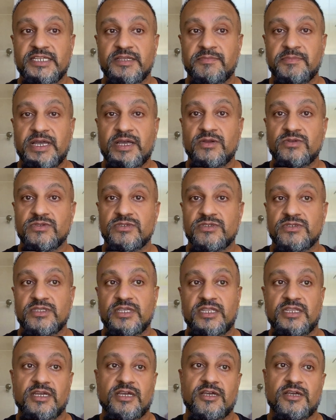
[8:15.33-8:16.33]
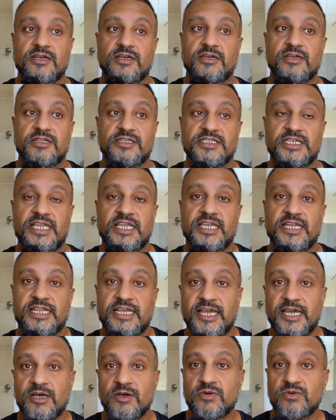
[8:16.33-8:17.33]
amounts that are taken
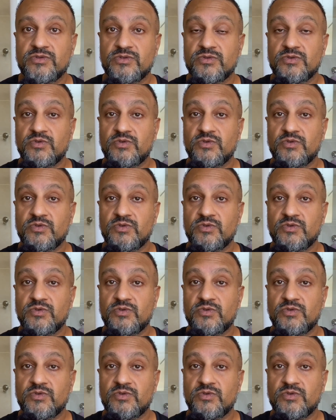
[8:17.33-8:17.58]
out,